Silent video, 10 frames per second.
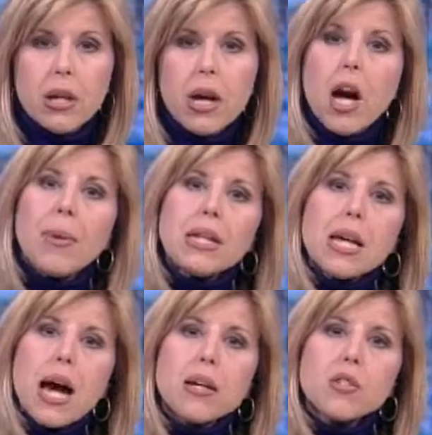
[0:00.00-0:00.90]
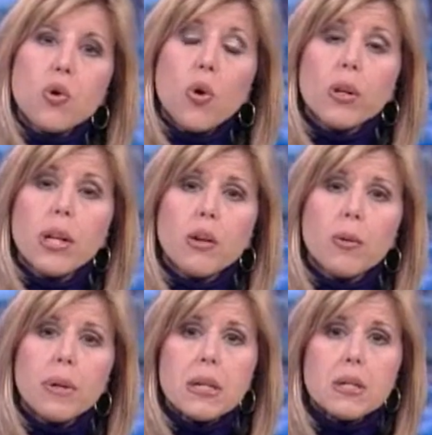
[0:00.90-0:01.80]
A Maine's highest court hearing
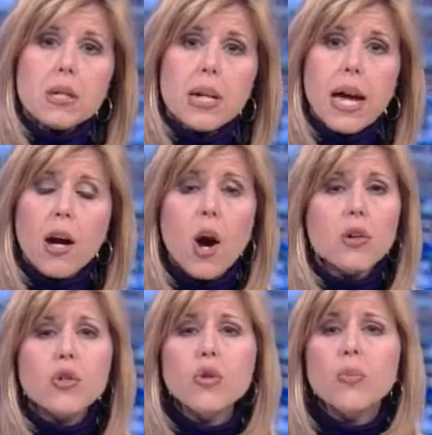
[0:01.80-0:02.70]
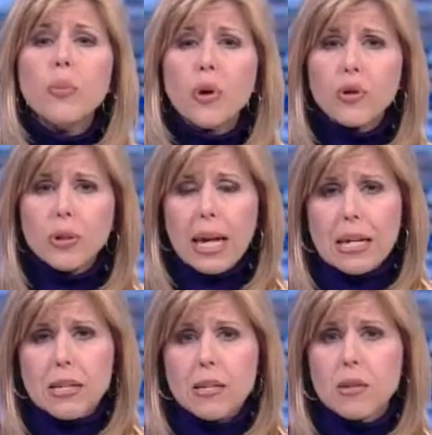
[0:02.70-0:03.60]
appeals today on two murder
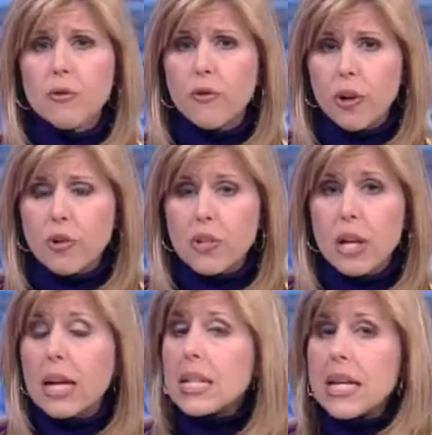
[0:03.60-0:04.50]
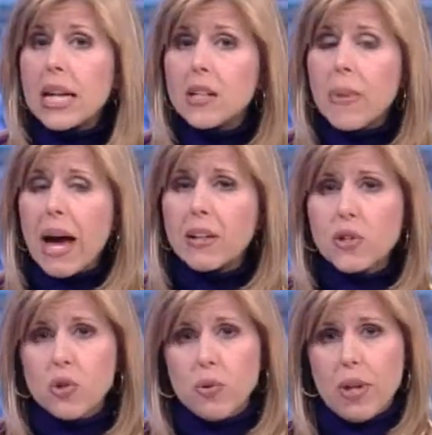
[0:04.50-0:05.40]
cases, the first dating back to
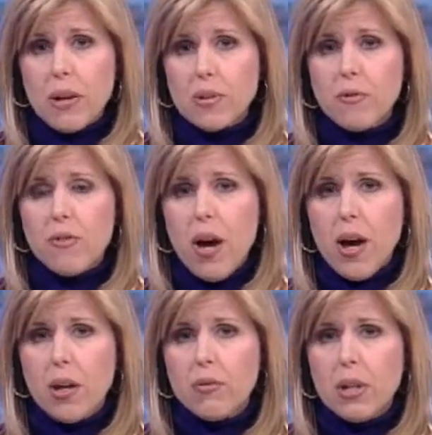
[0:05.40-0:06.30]
2005.